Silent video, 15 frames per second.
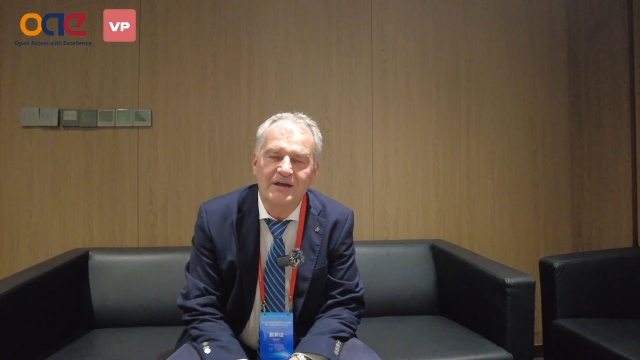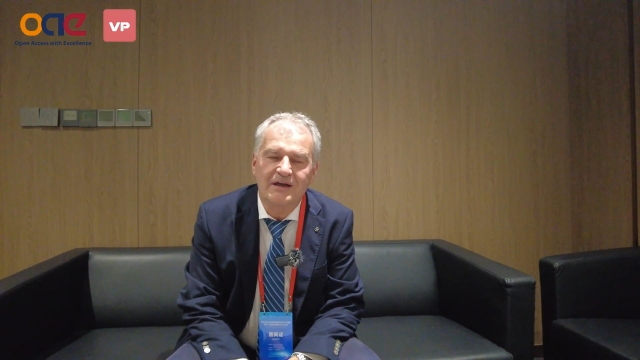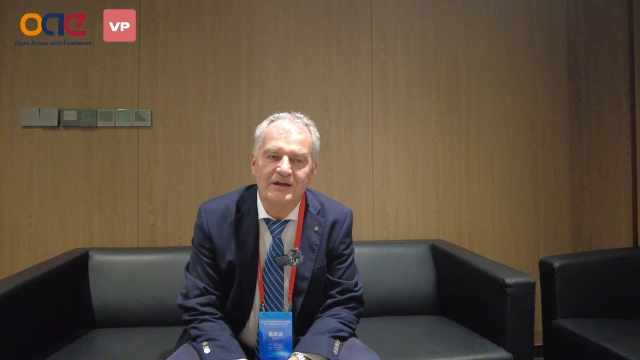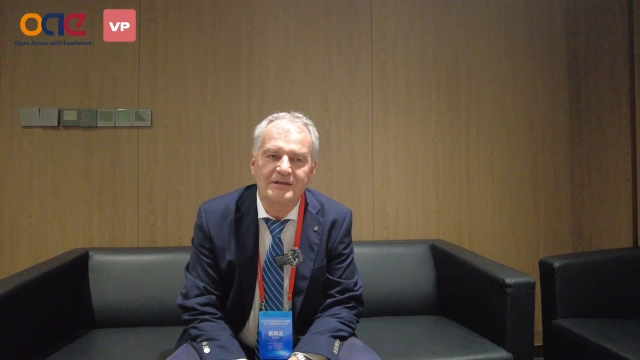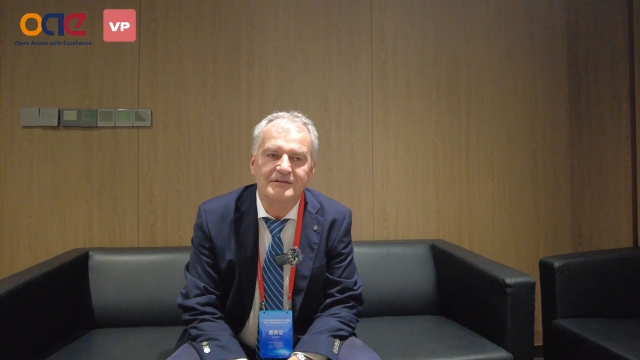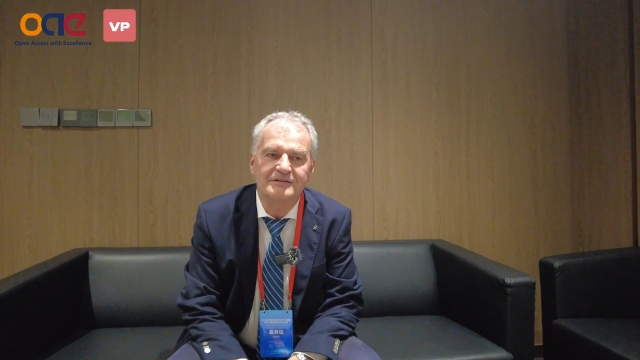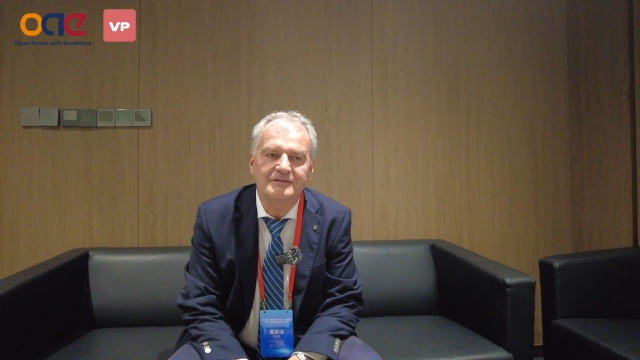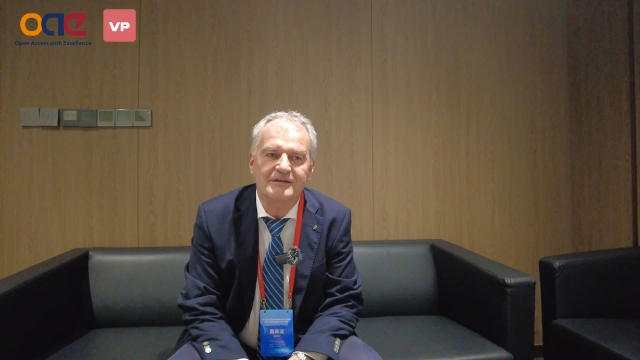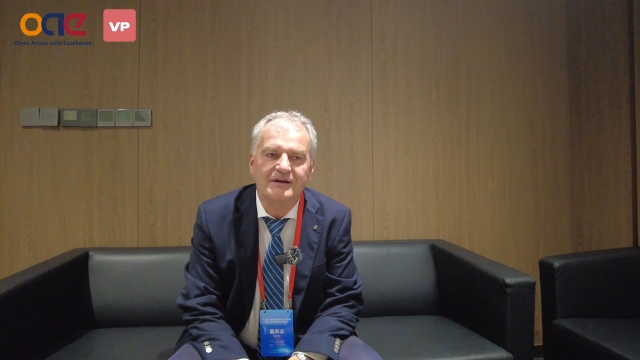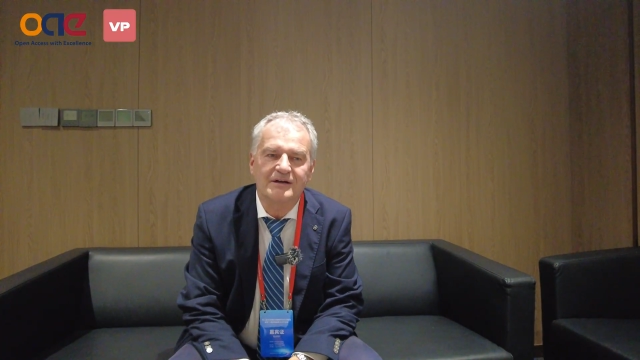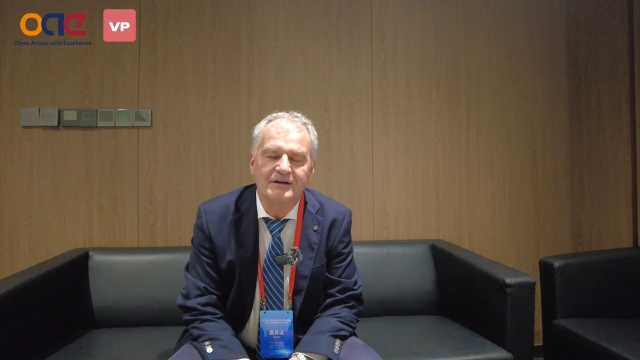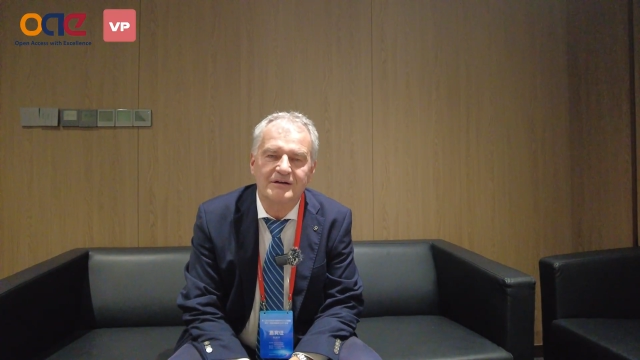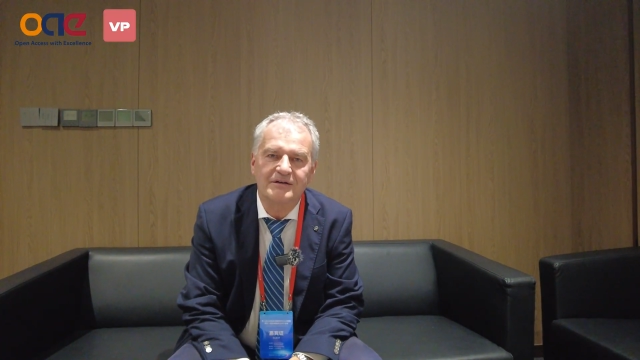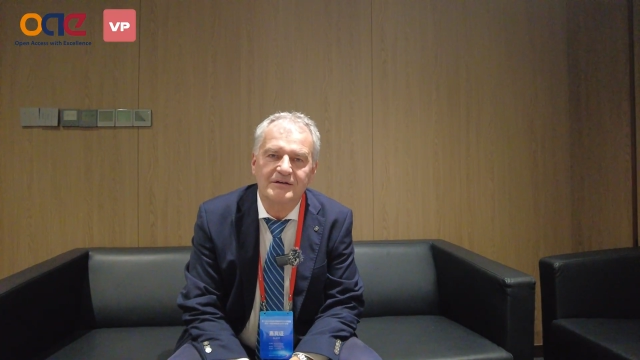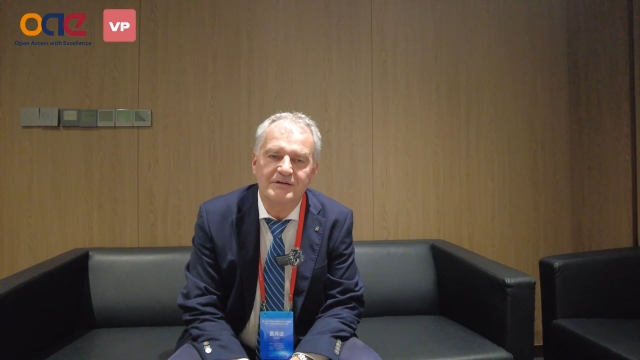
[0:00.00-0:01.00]
And
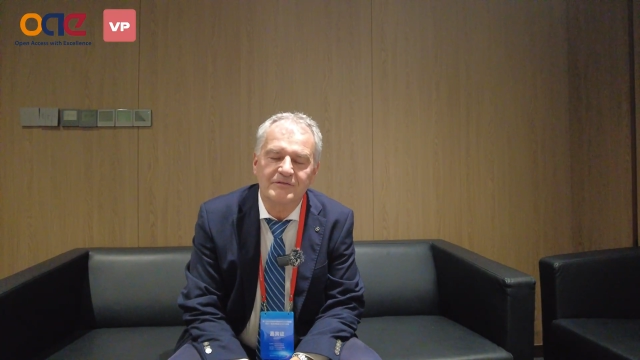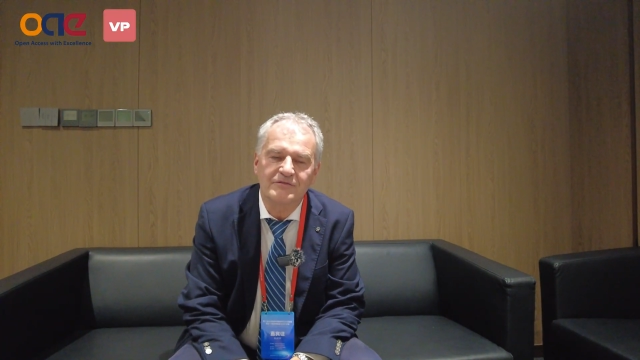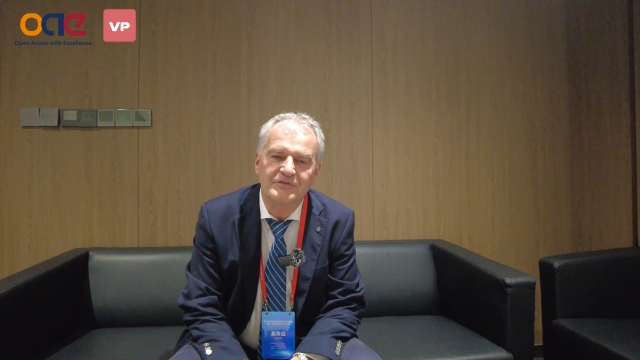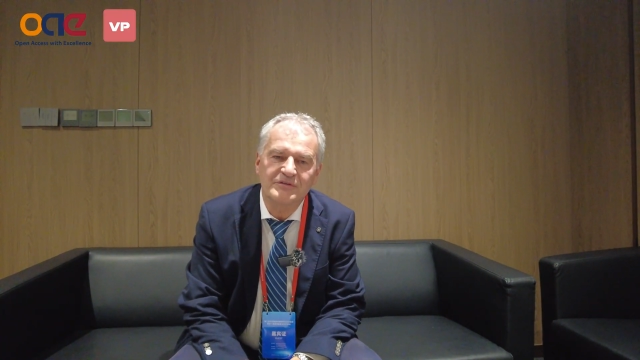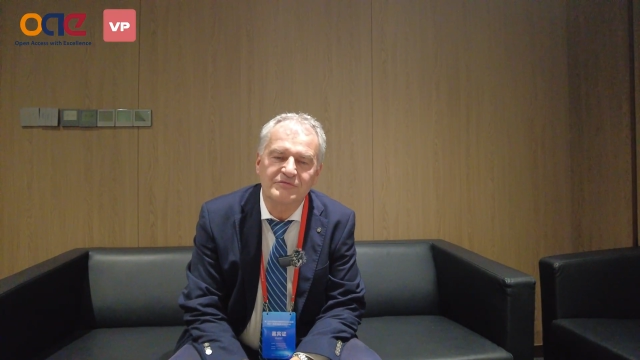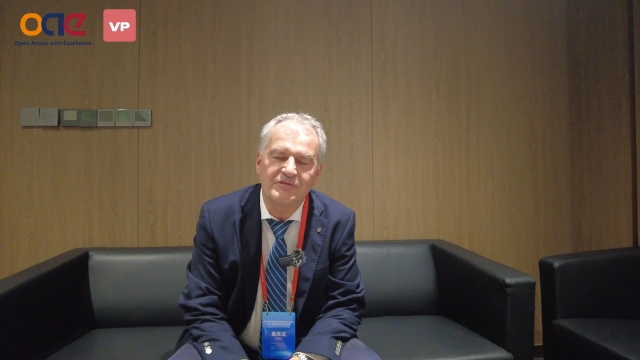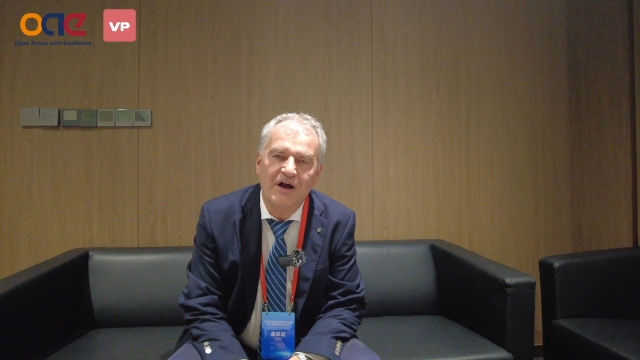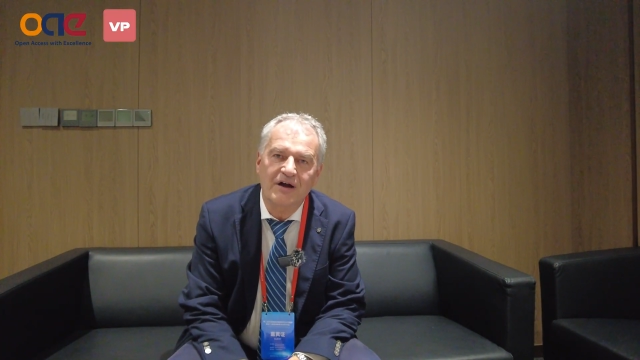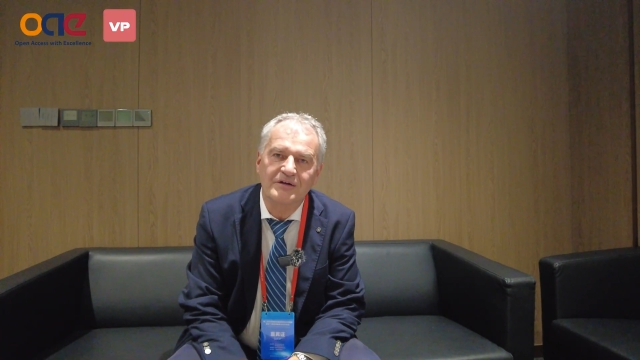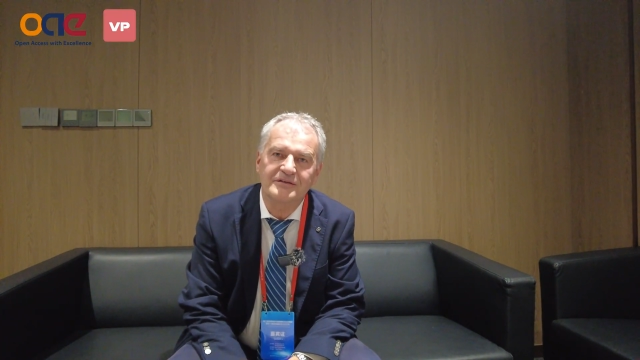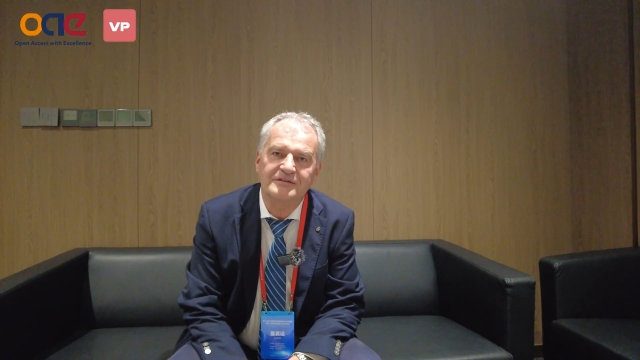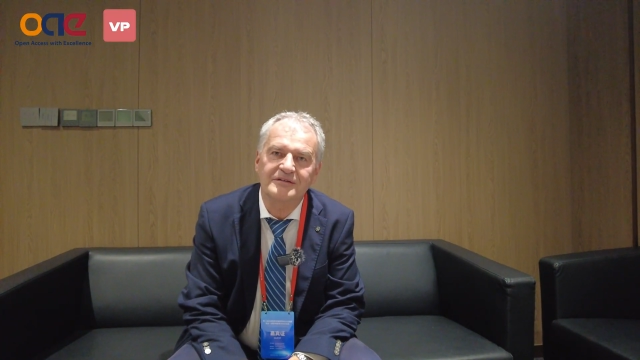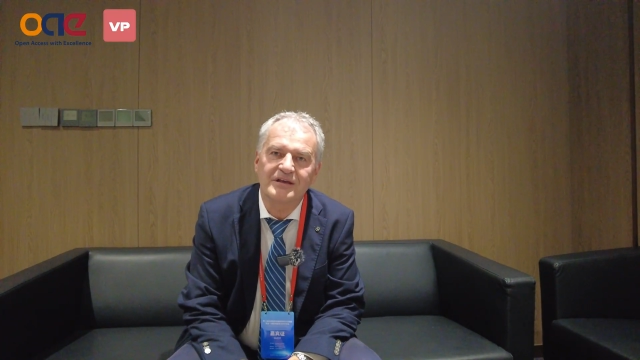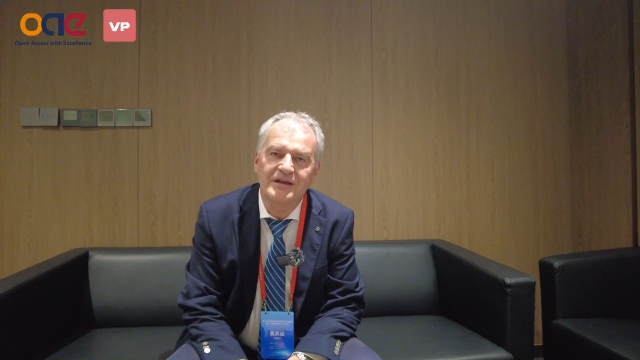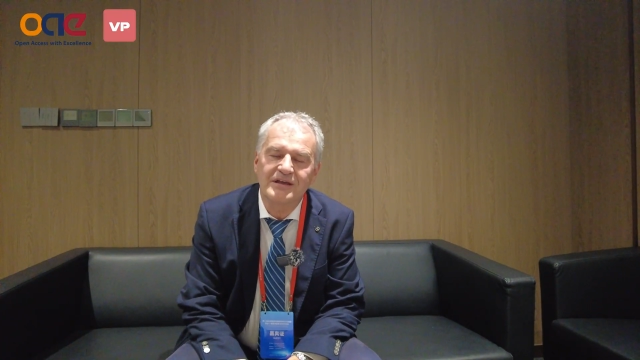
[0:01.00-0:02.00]
we
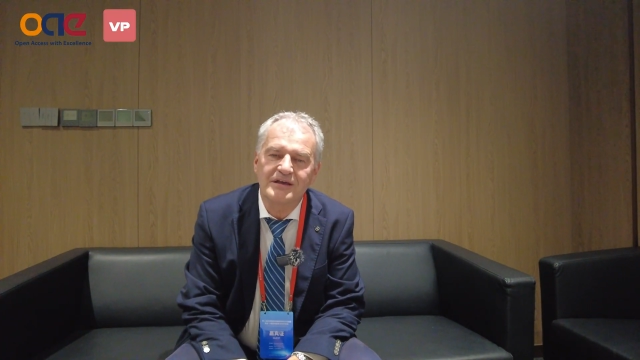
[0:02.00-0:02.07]
found